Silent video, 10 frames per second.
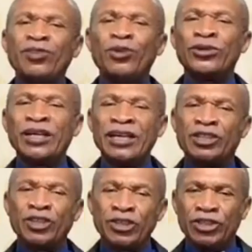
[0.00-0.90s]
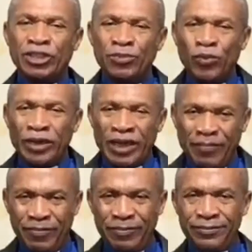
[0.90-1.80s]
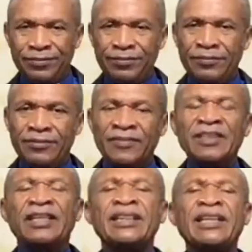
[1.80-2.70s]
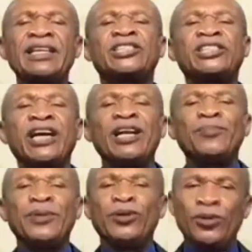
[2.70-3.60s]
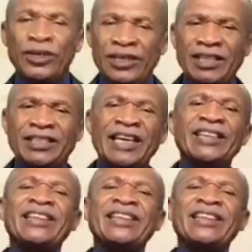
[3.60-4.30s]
no relationship with Him there shall be holiness. And